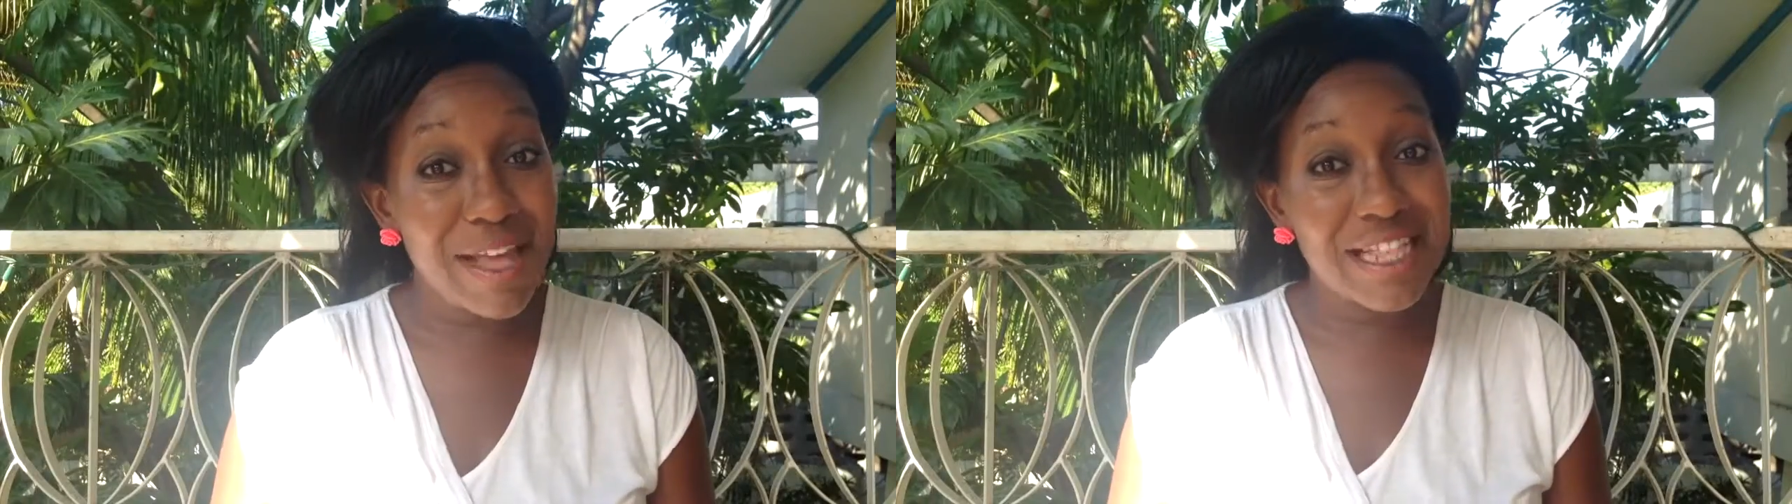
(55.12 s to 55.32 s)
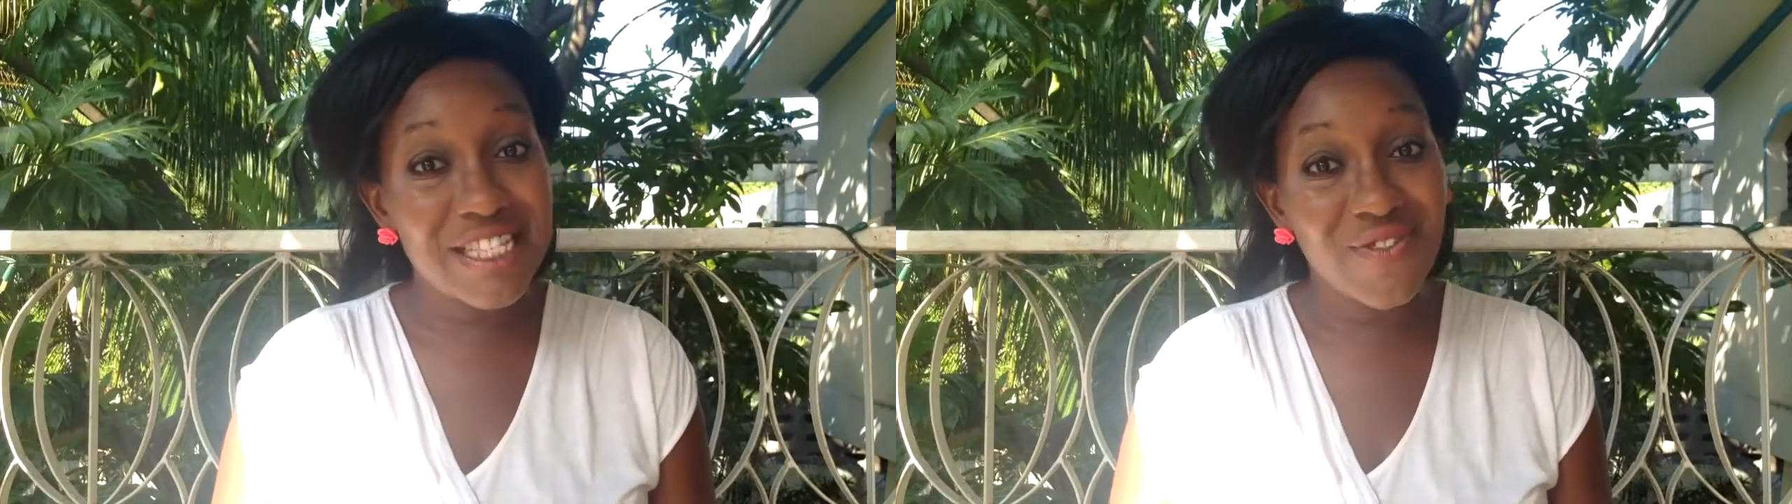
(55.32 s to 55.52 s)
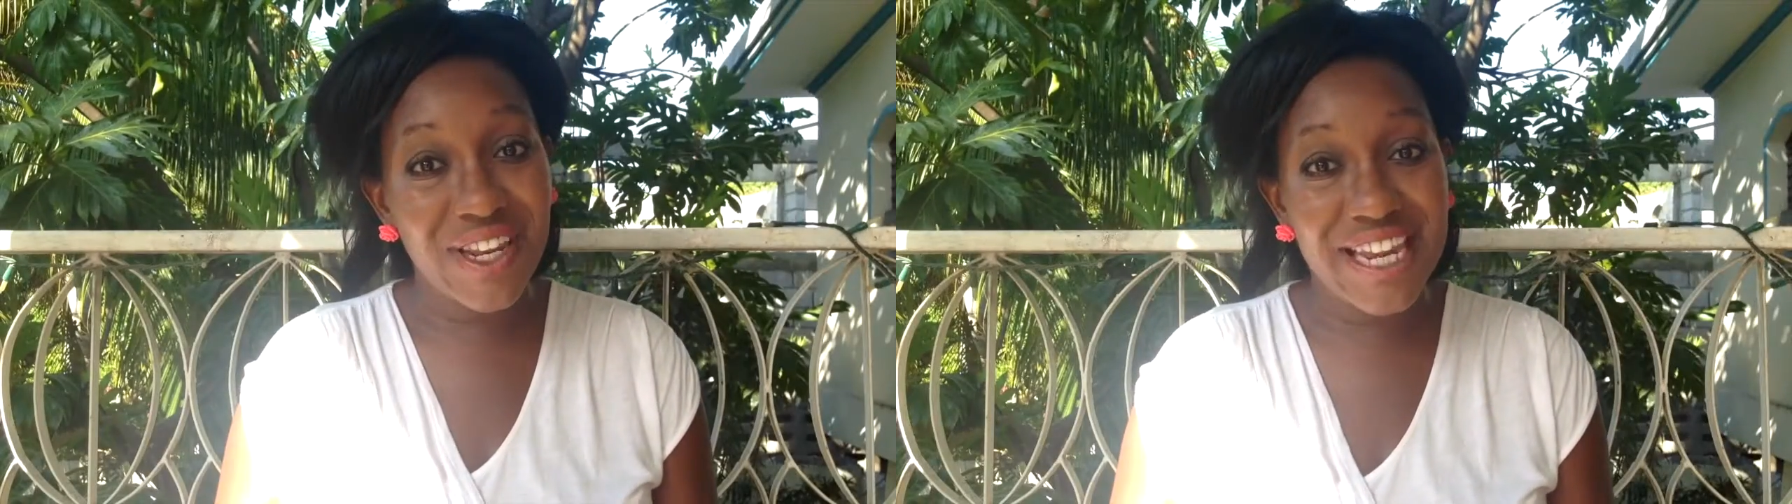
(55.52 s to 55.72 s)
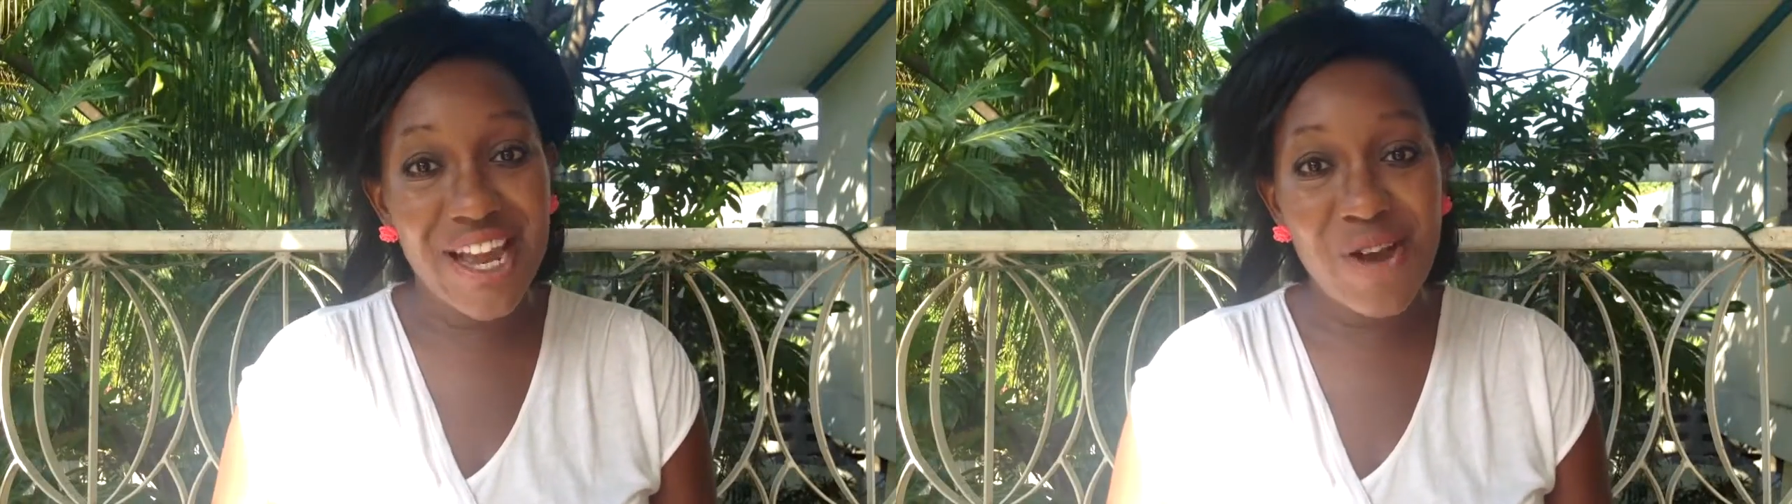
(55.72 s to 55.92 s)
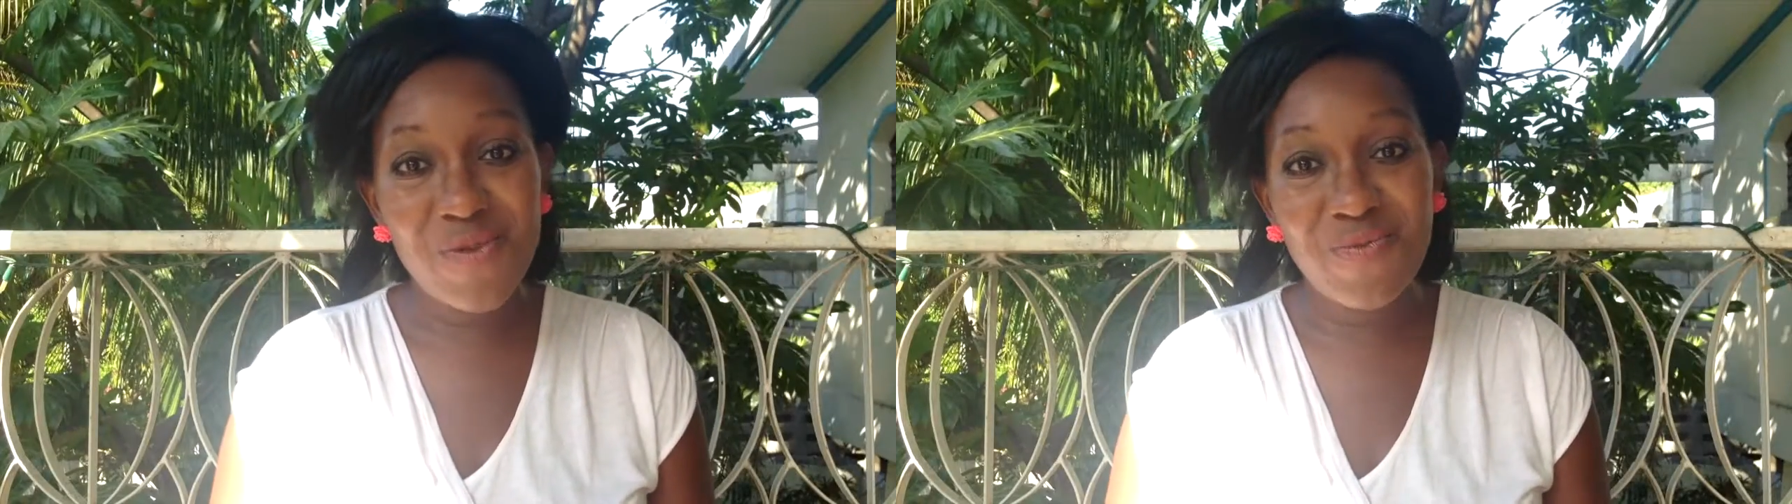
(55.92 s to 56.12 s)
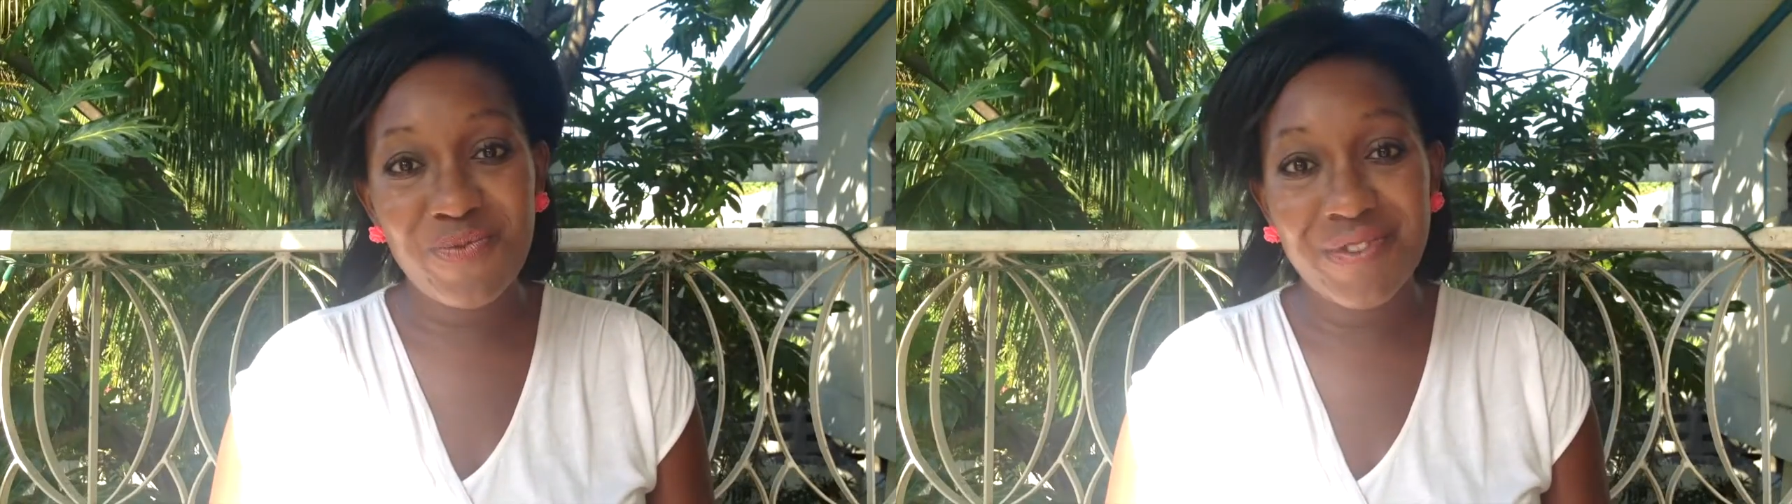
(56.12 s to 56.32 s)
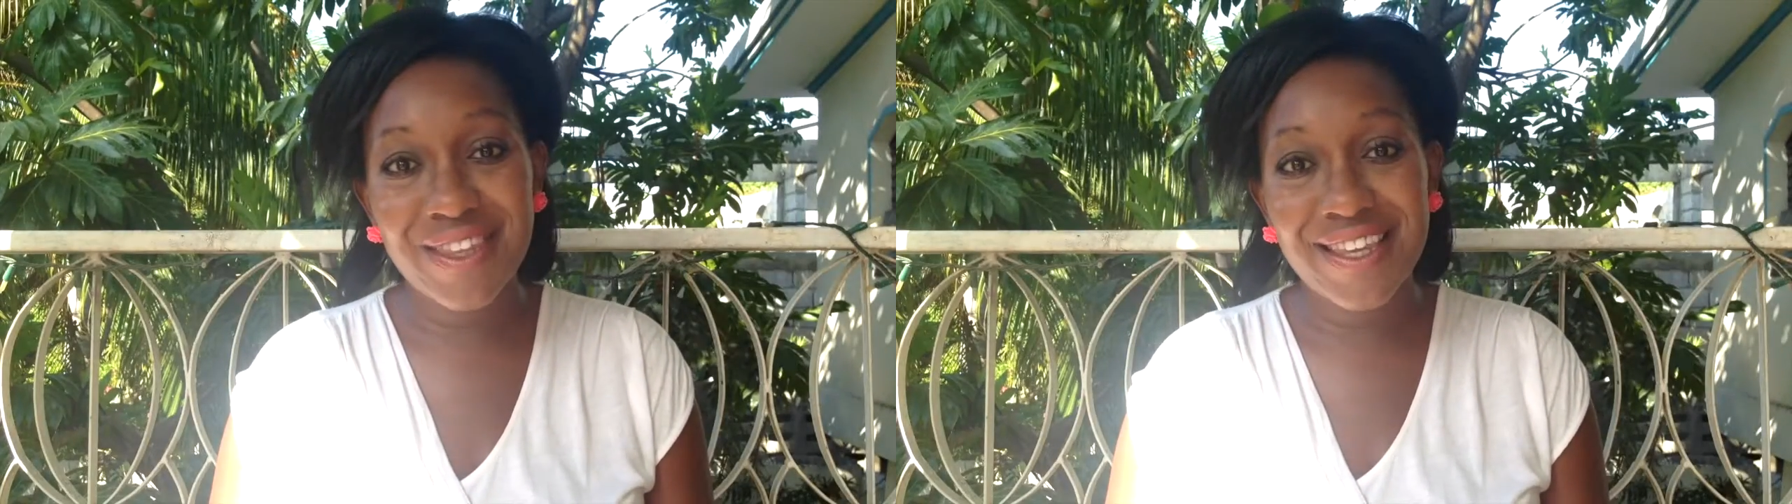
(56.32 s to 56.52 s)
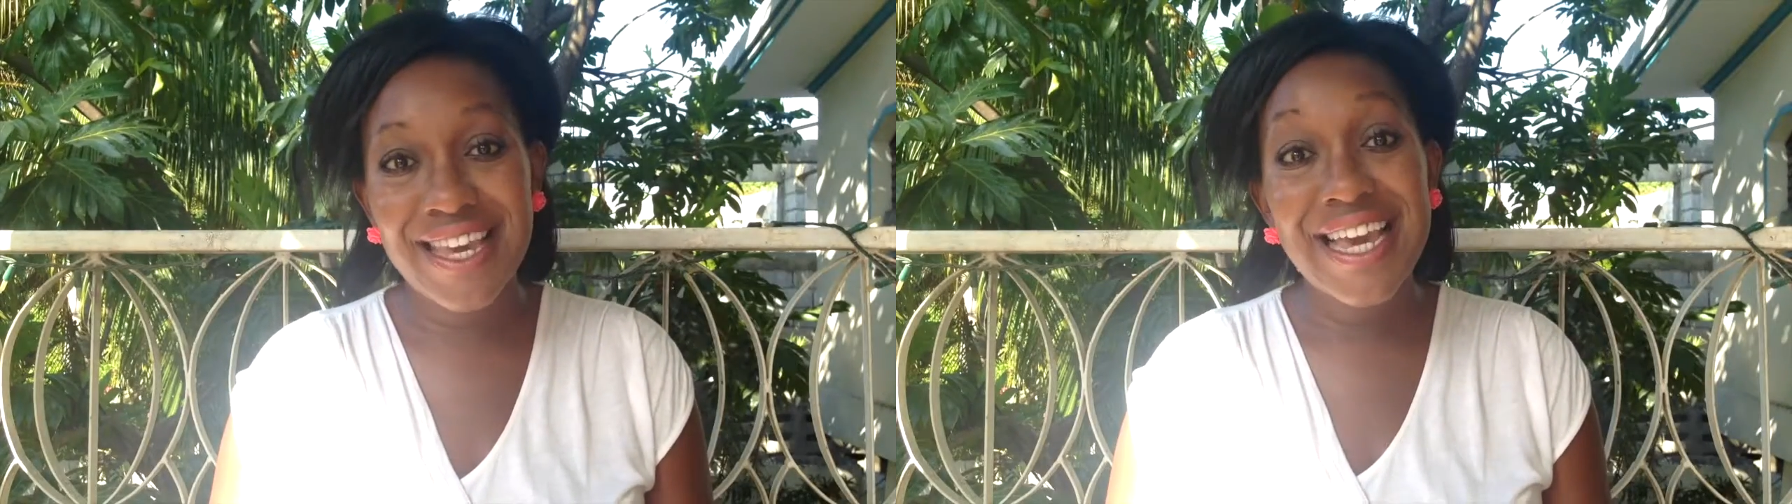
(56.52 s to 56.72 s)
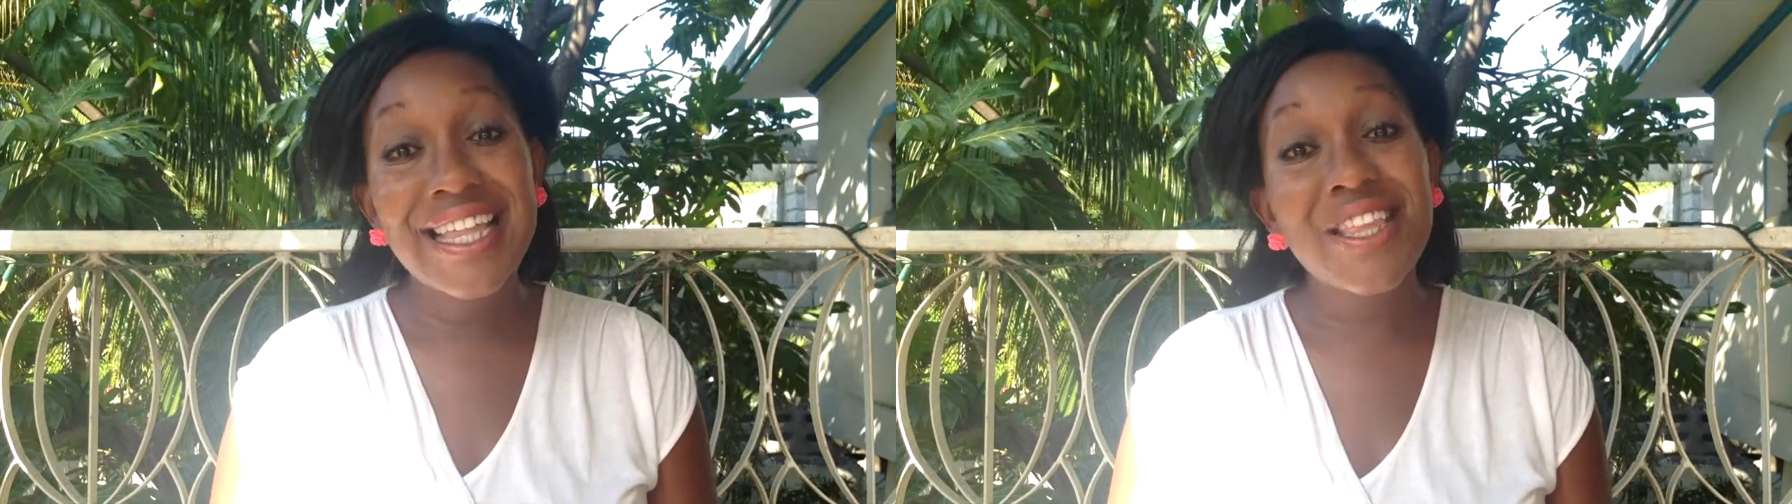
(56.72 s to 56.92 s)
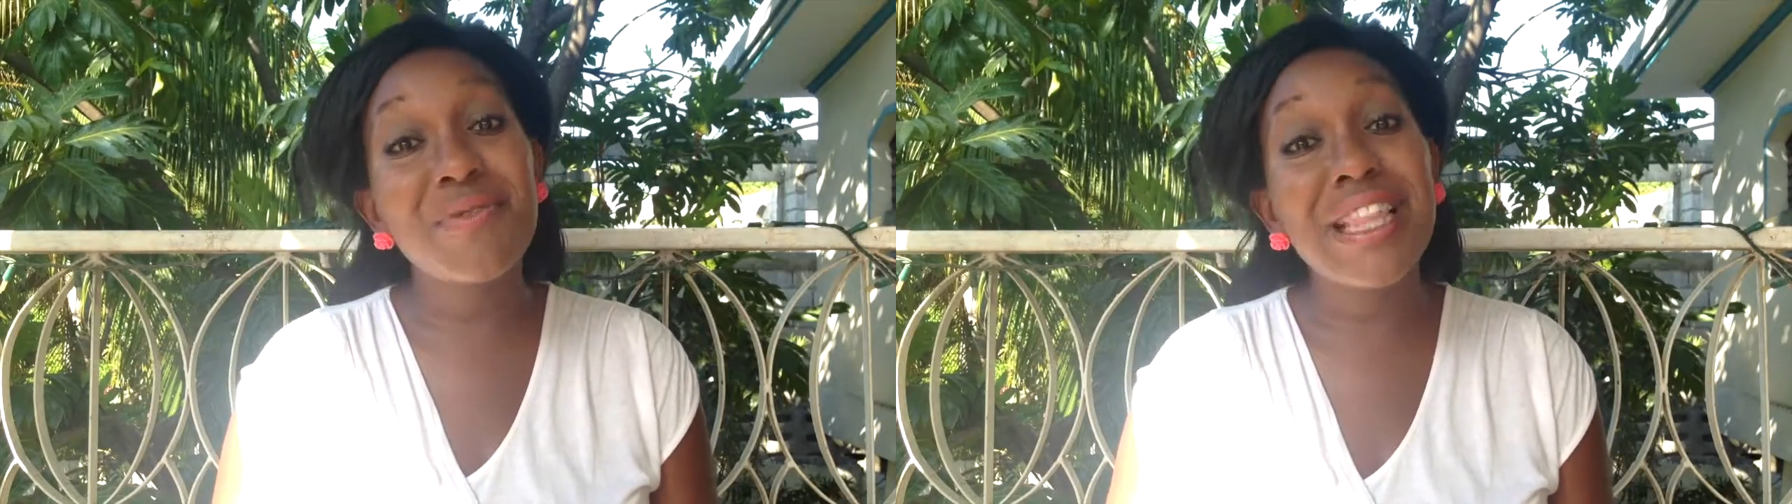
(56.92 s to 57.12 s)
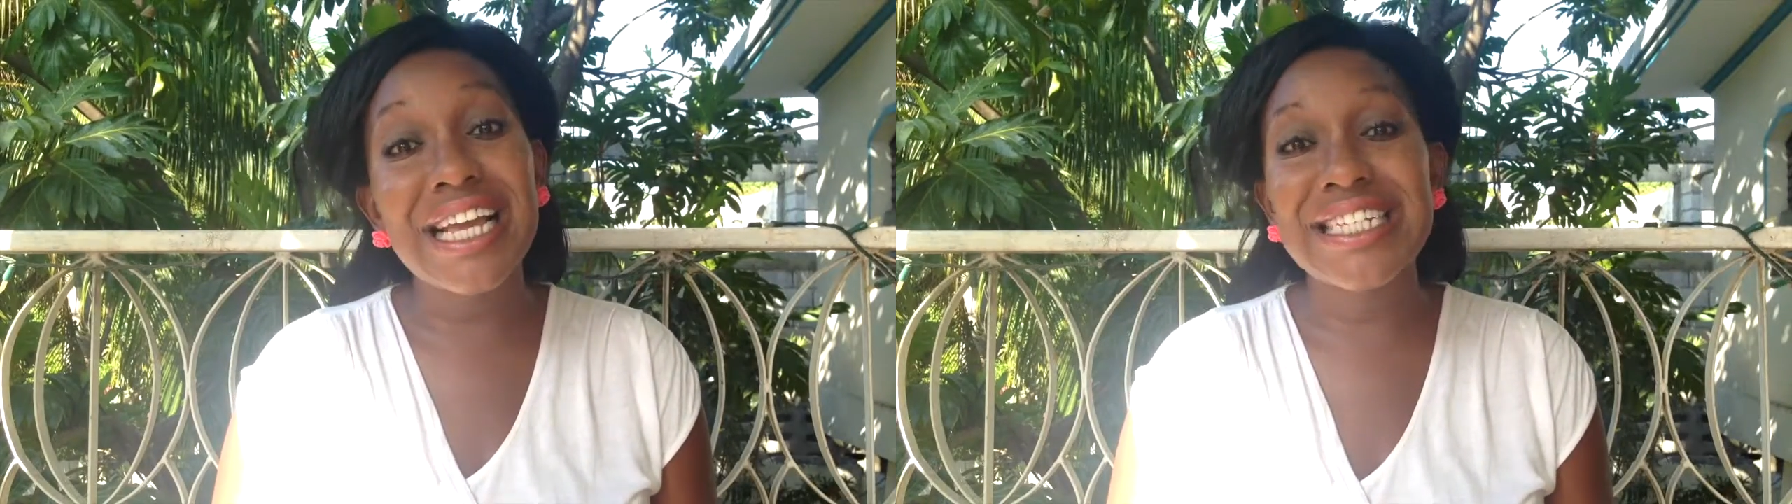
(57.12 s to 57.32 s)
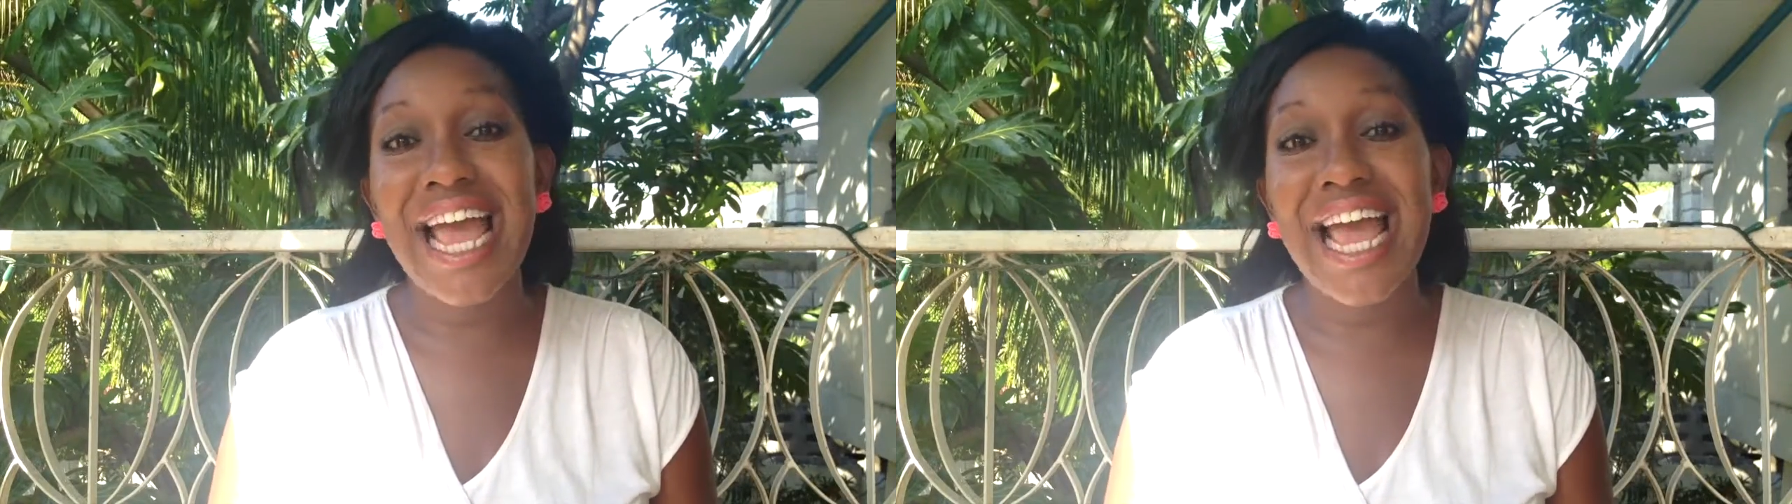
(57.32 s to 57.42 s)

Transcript: by this video? Then we'd like to